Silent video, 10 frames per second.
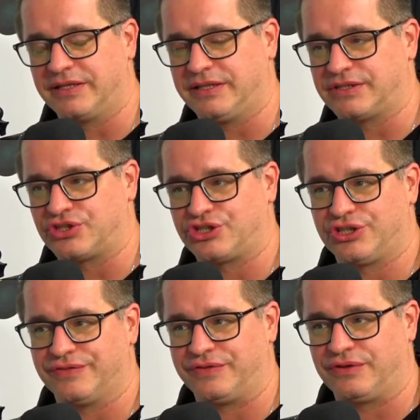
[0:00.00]
then I think you
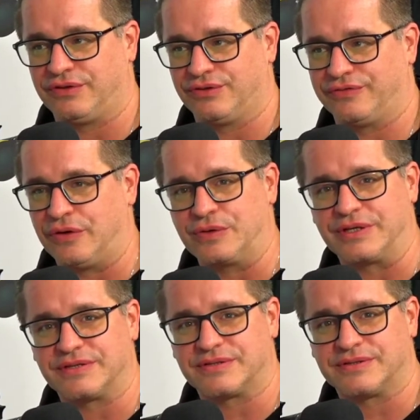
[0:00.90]
need to shift
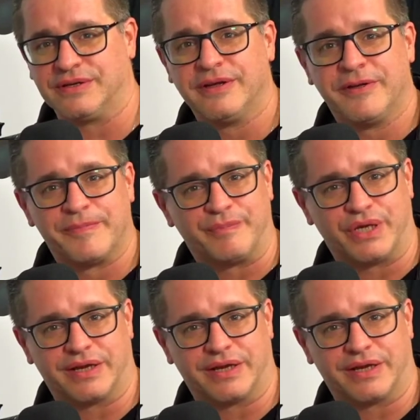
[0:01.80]
your focus,